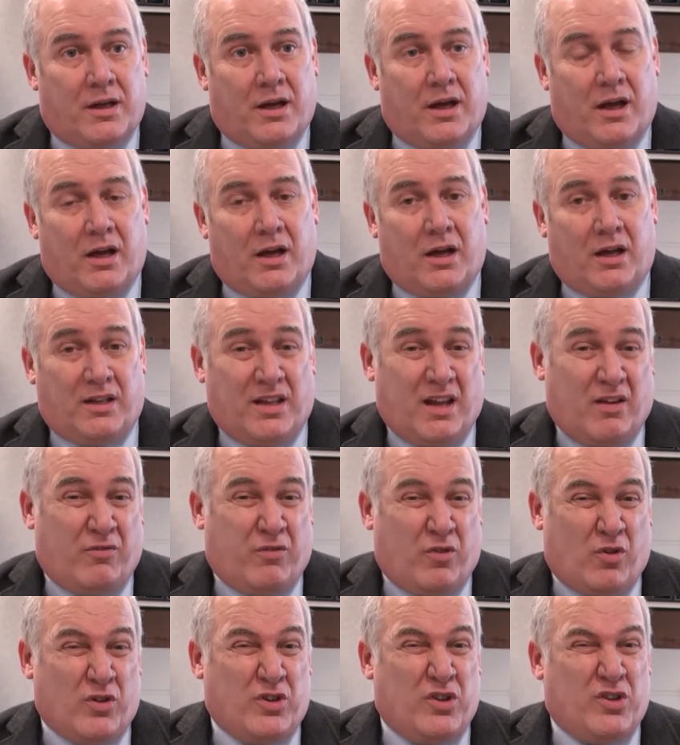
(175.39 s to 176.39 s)
And
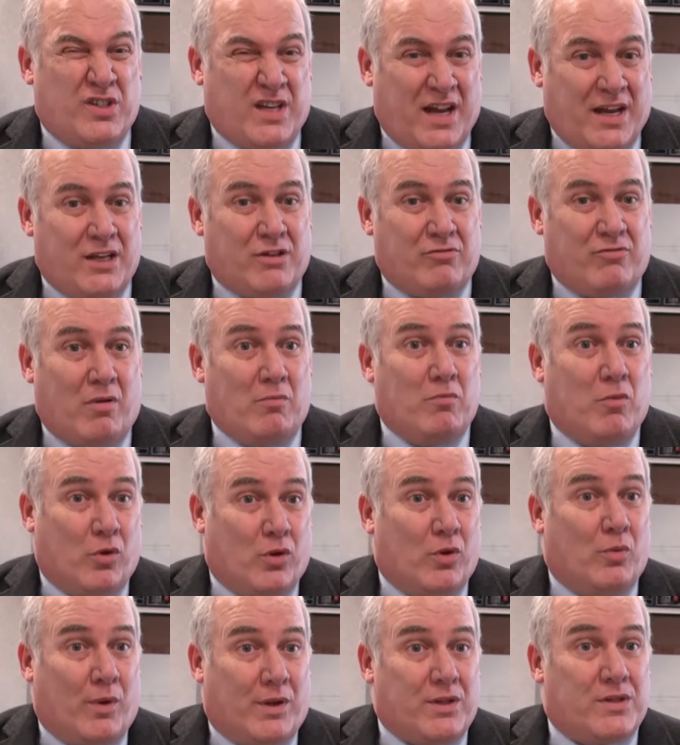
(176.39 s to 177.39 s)
therefore you tend to run
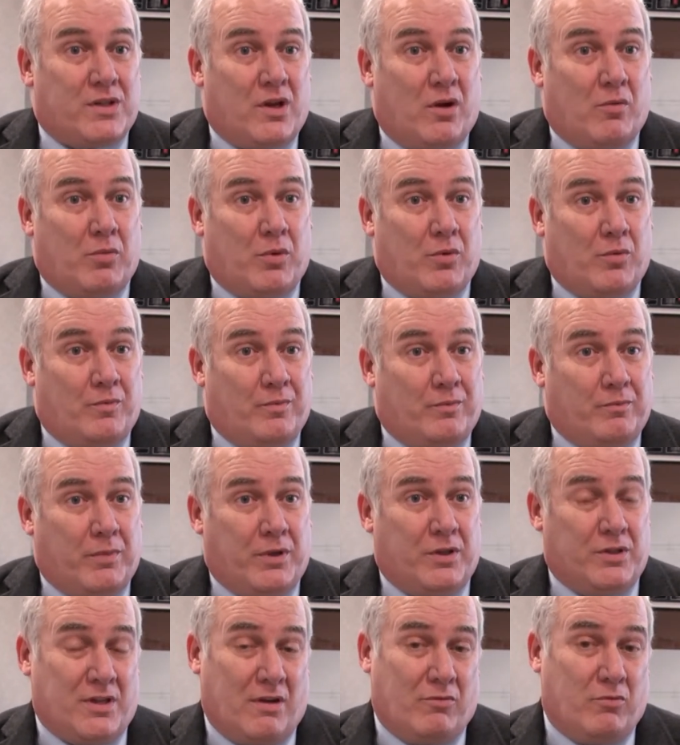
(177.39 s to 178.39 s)
more than one sample,
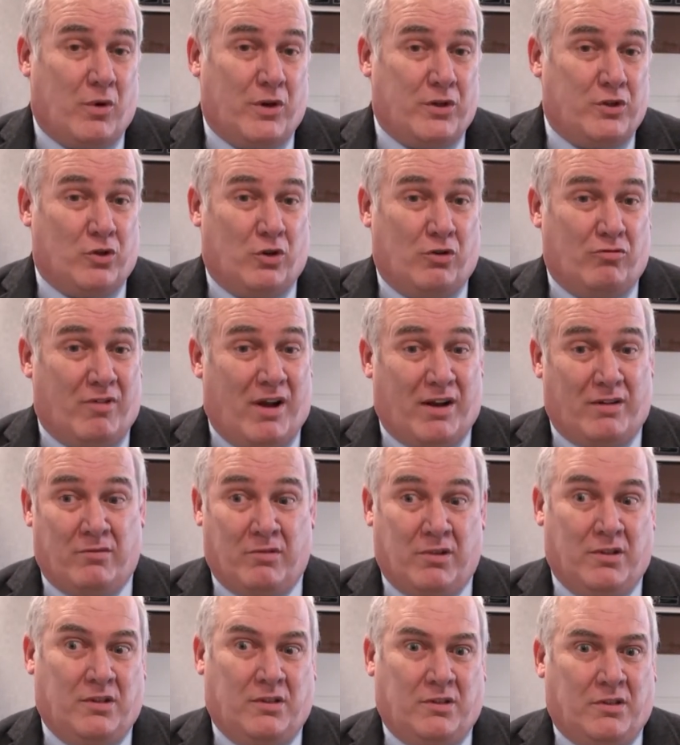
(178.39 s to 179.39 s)
because otherwise you'll
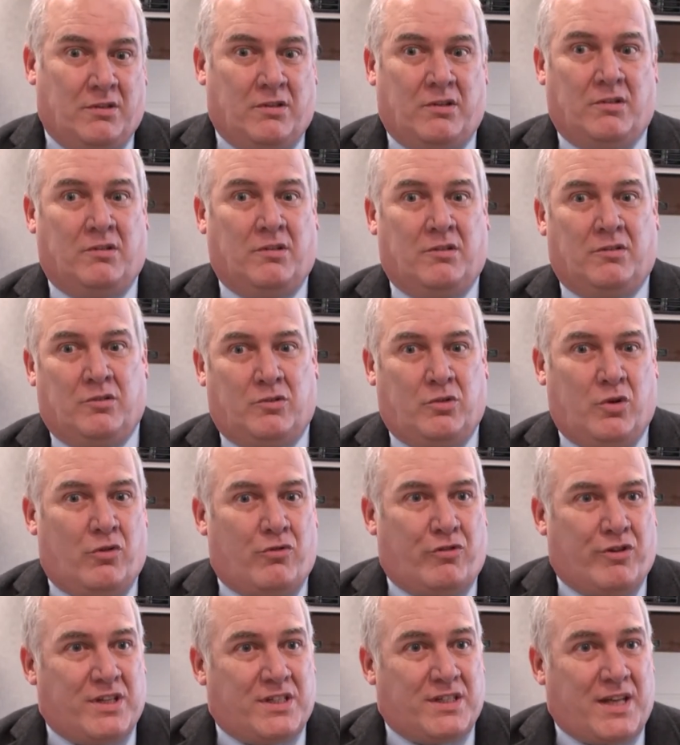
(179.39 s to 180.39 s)
run 2 or
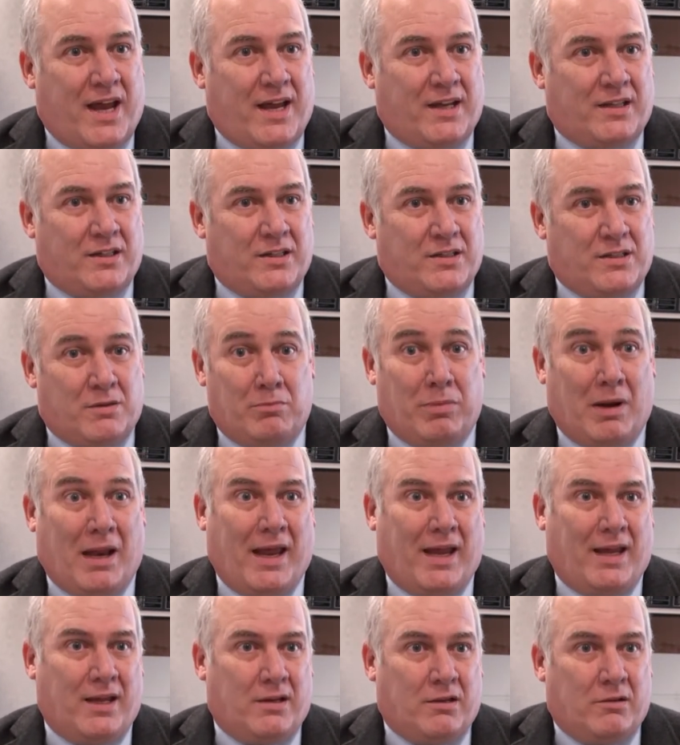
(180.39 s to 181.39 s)
3 standards, a
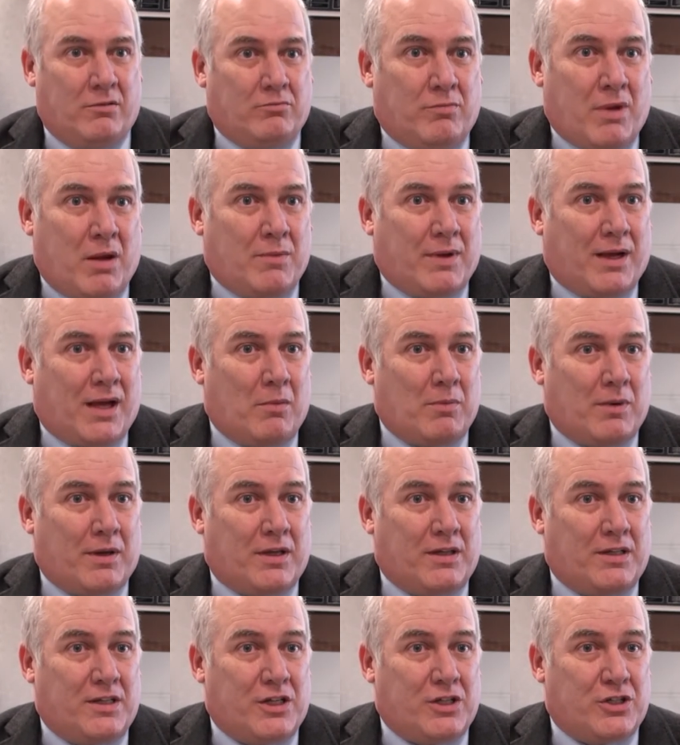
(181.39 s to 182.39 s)
blank, maybe a couple of
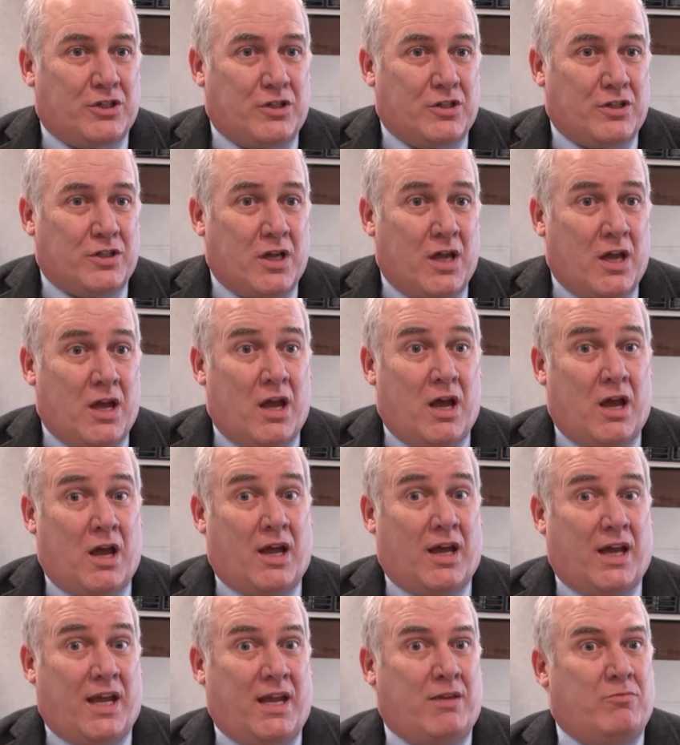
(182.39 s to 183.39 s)
conditioners,
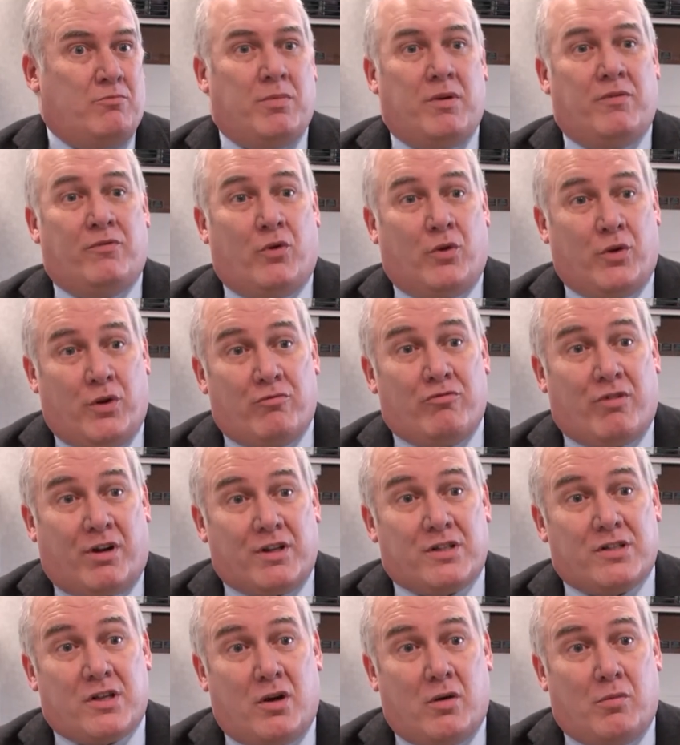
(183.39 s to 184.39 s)
even before you've run
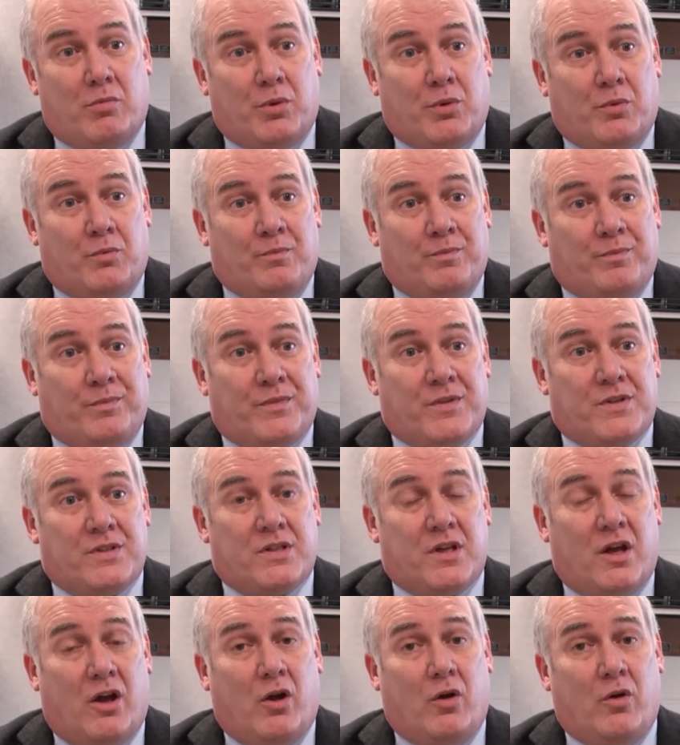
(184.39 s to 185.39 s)
a sample.
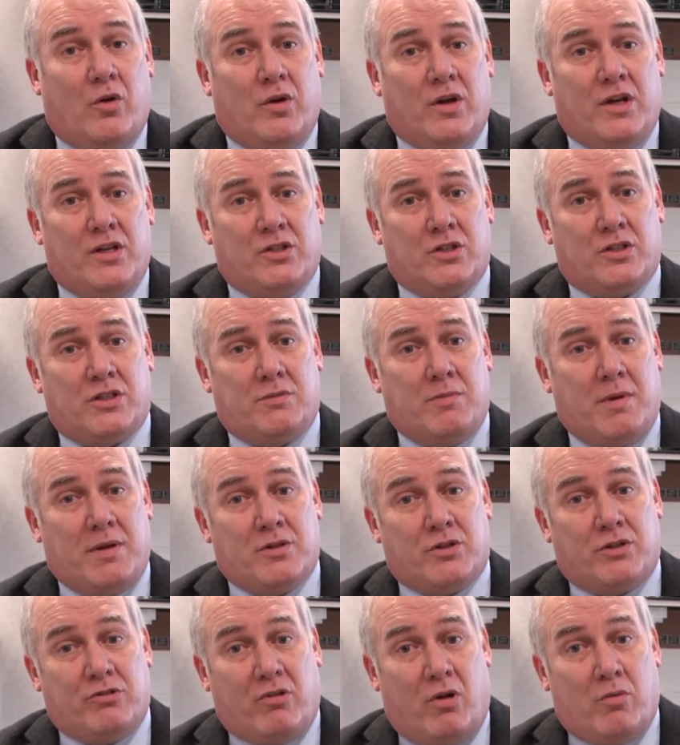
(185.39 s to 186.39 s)
So it just
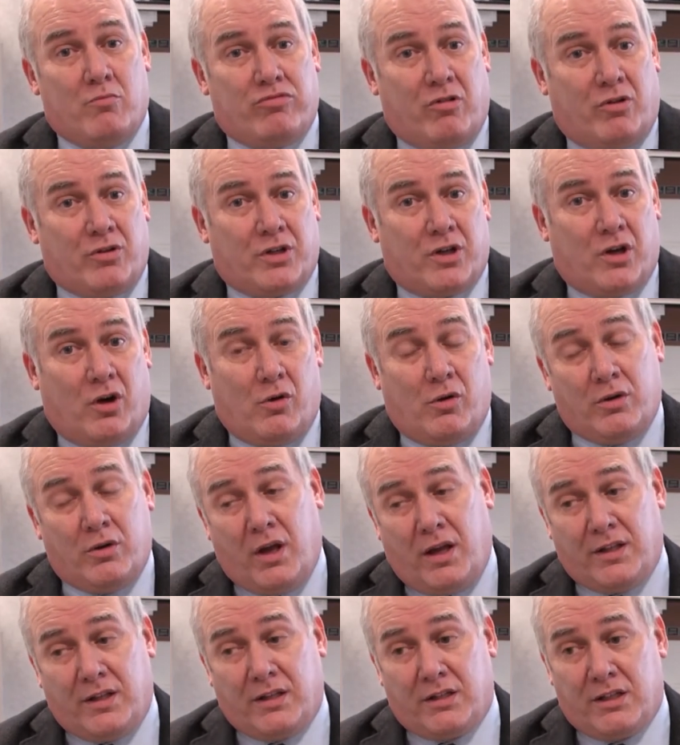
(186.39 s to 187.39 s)
depends on your own
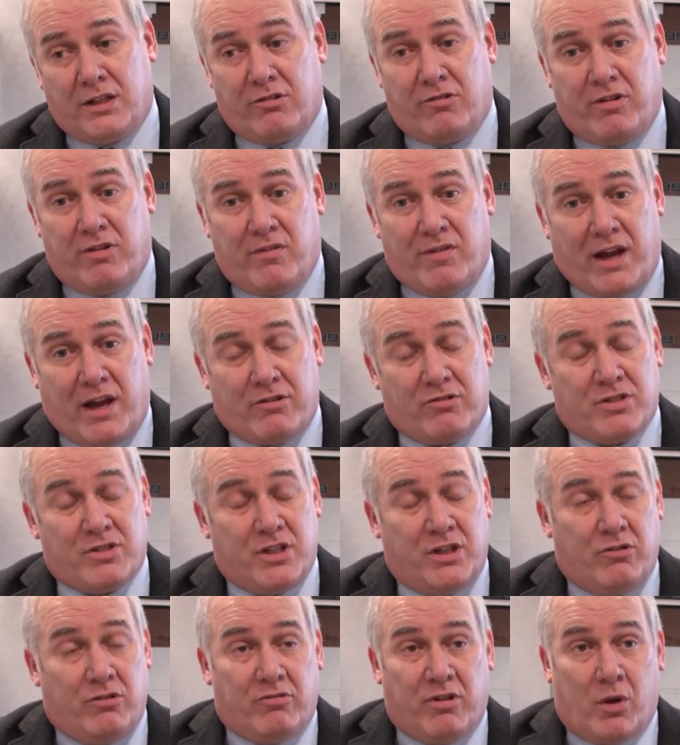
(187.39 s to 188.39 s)
protocol and the degree of
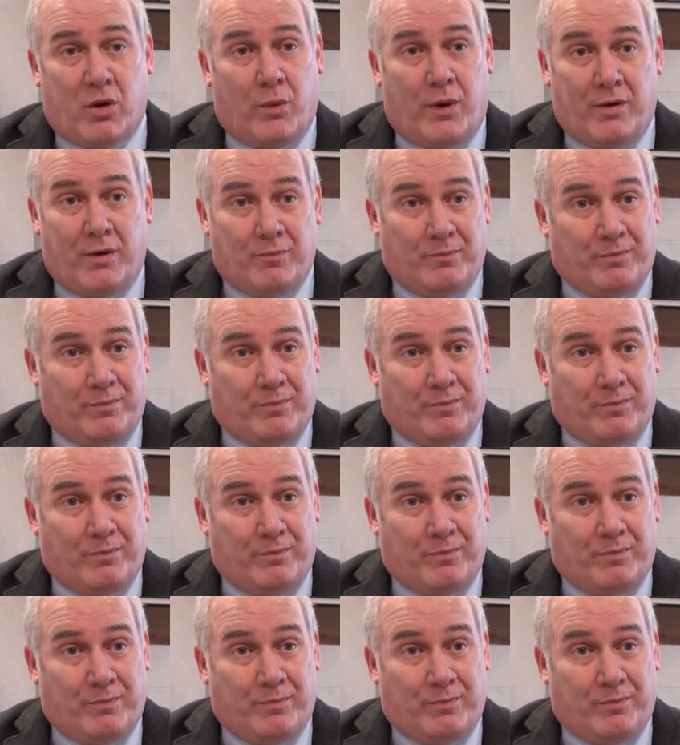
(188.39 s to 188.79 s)
accuracy you require.